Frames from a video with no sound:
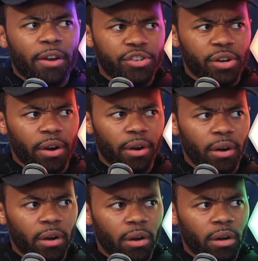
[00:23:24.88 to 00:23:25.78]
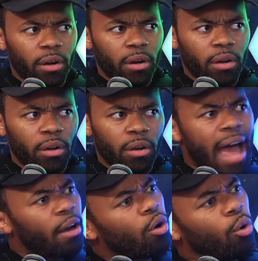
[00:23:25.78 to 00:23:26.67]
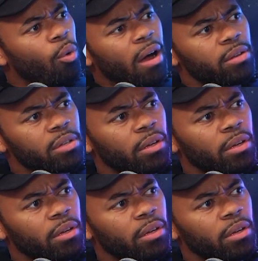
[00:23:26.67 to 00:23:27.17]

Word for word: Behringer. Mm. I don't know Behringer, who else. I